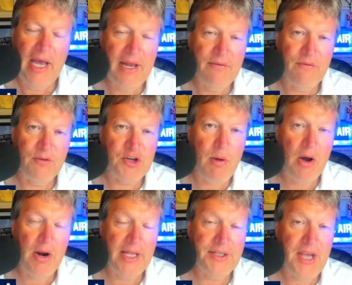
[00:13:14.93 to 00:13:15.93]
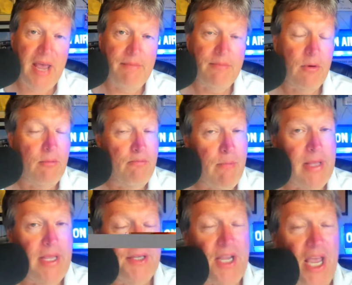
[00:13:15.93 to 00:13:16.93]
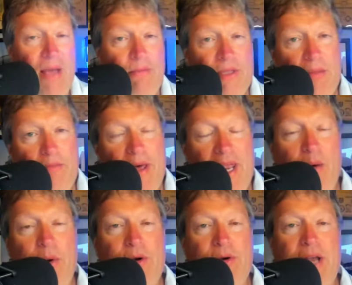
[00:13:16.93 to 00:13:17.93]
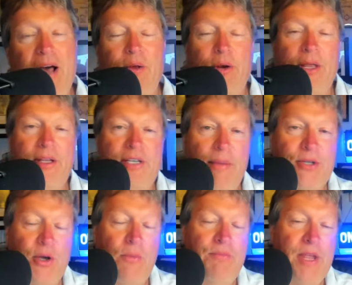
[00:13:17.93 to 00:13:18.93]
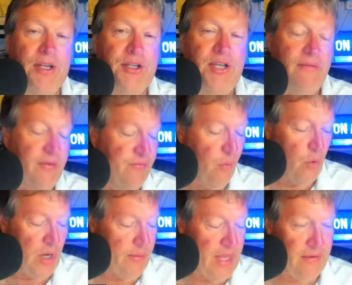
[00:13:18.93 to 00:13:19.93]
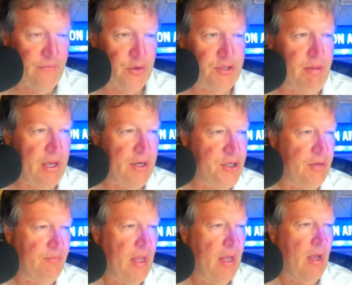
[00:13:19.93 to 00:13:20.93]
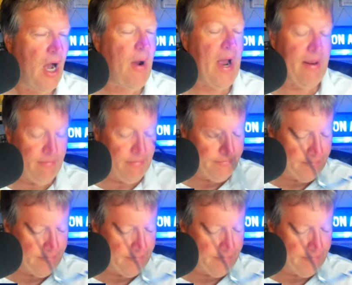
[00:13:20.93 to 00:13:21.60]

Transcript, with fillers: And tomorrow night's game, Monday's game, depending on when you're downloading this episode, 740 with that first pitch. All right.